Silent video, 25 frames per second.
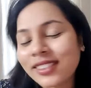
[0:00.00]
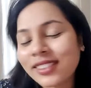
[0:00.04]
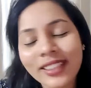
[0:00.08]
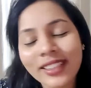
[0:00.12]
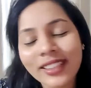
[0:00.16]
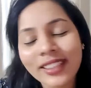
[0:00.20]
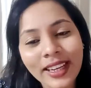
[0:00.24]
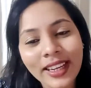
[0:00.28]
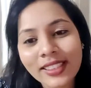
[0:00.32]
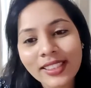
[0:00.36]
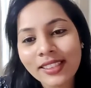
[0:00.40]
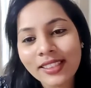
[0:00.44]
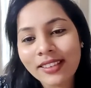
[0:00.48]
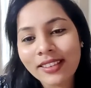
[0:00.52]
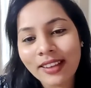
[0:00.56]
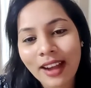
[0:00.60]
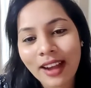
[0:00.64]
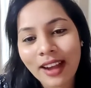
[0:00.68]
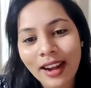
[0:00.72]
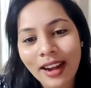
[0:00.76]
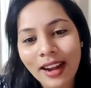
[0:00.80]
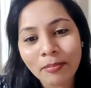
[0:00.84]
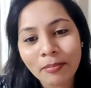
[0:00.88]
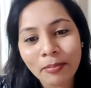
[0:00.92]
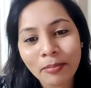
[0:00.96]
great
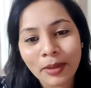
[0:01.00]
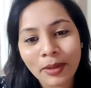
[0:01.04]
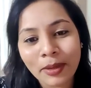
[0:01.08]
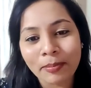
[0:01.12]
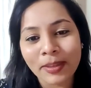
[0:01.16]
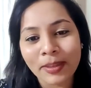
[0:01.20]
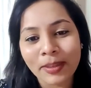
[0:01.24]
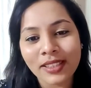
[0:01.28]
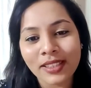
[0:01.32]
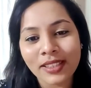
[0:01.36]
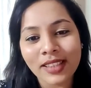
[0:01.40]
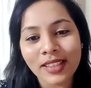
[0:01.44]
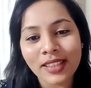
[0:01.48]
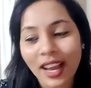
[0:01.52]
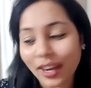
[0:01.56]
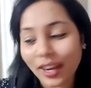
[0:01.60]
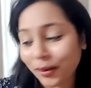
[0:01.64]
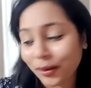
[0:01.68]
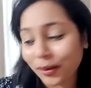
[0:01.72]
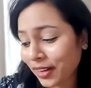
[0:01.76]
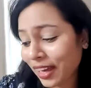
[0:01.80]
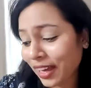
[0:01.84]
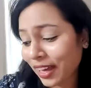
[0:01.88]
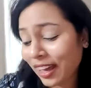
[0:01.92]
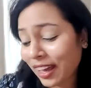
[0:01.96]
grand purpose, I
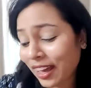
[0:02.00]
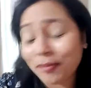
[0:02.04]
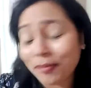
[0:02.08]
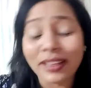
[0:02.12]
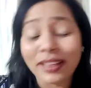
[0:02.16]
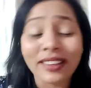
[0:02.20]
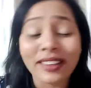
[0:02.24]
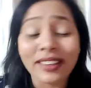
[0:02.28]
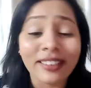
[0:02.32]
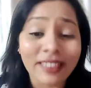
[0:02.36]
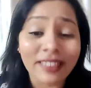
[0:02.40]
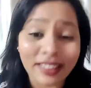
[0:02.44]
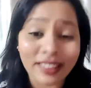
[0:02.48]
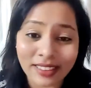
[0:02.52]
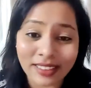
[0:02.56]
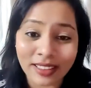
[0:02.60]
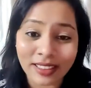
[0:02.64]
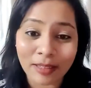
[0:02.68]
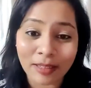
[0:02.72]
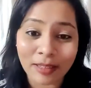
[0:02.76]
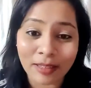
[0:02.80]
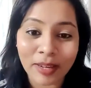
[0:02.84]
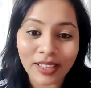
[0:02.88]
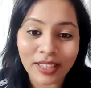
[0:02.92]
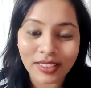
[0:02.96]
would have been
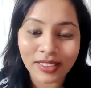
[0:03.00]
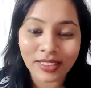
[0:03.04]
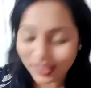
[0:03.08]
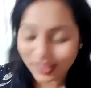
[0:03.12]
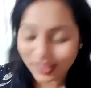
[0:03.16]
nothing. But